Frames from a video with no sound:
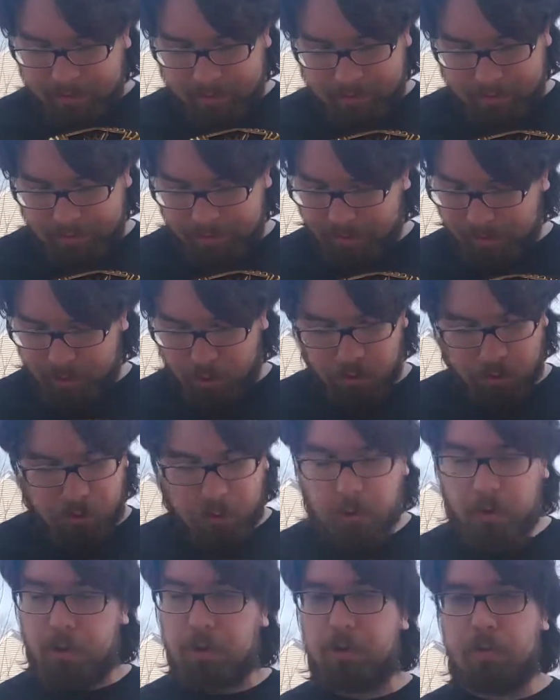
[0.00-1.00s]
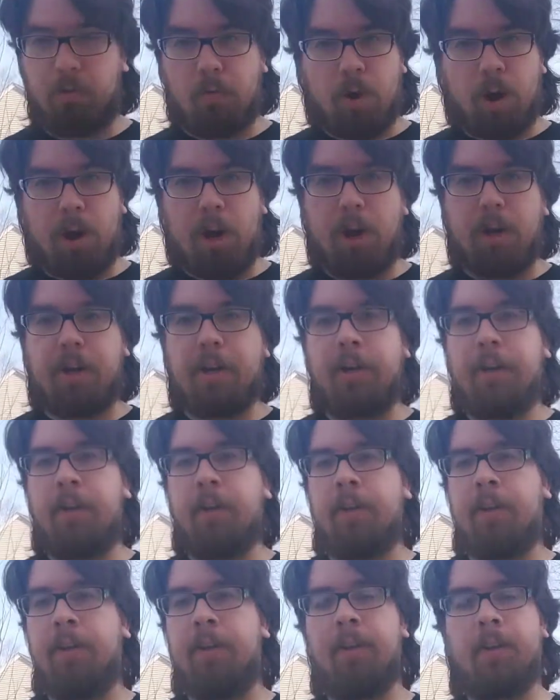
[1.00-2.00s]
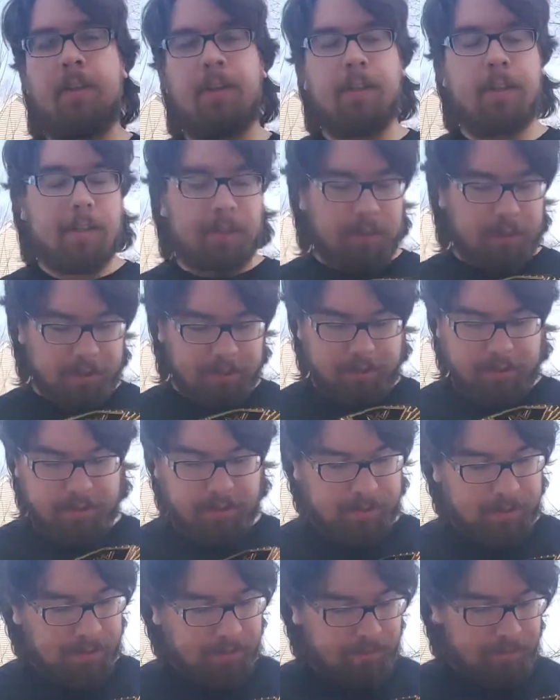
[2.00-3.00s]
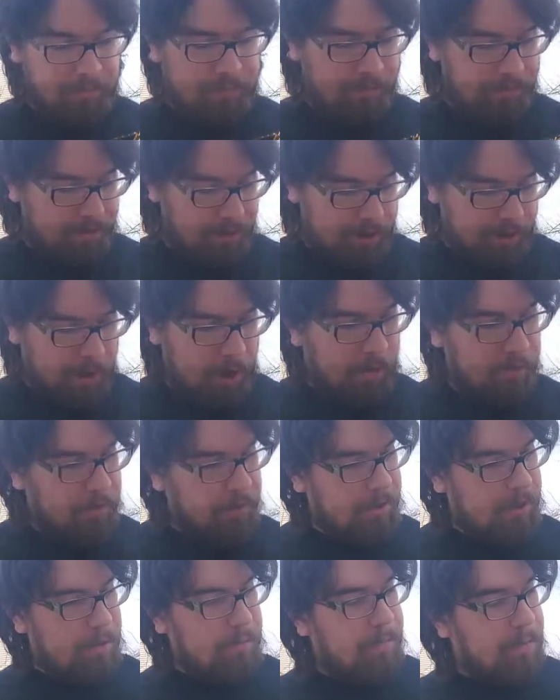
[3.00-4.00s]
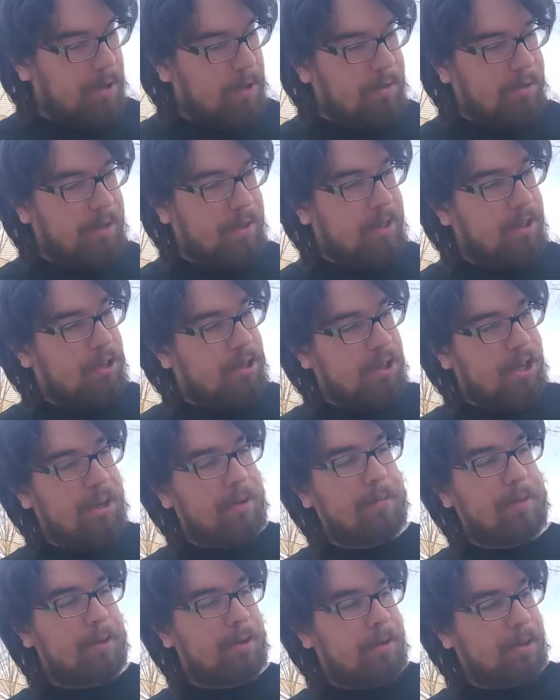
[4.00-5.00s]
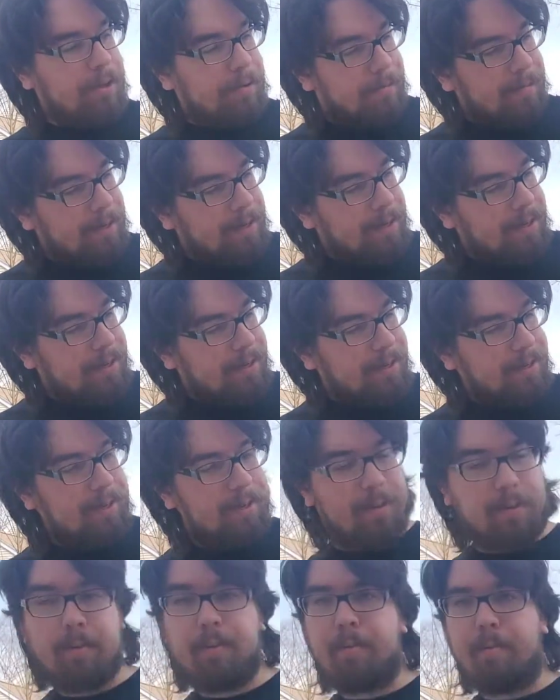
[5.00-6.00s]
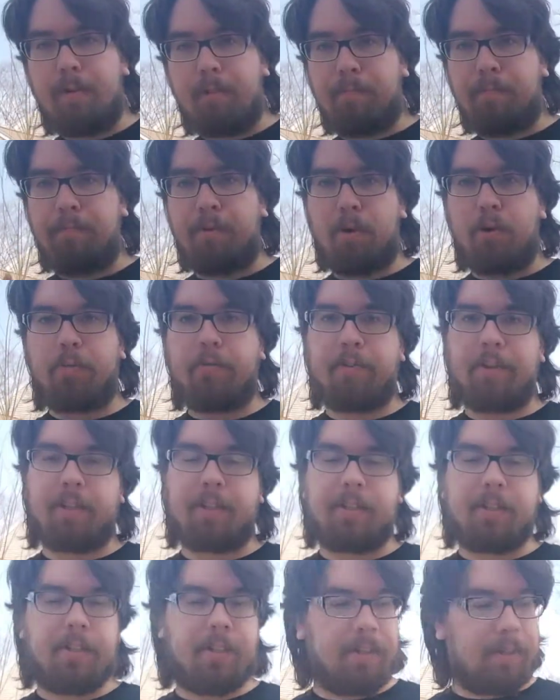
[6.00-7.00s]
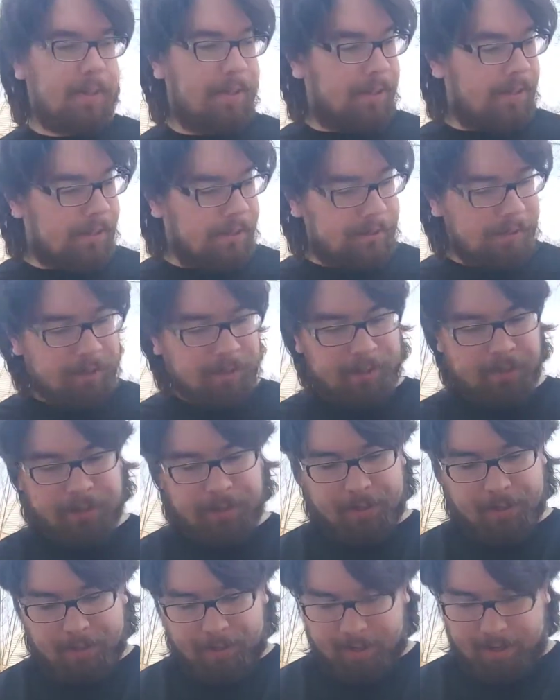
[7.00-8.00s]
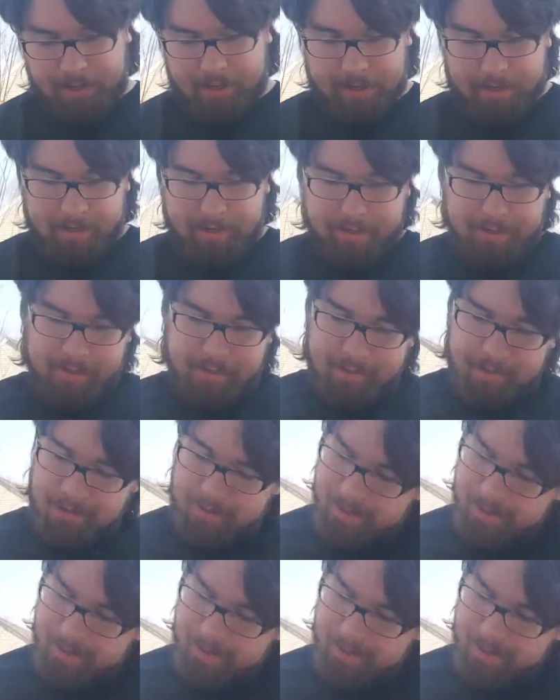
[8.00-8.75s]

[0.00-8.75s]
Stone Cold, The Rock. Just everything about this championship is perfect. And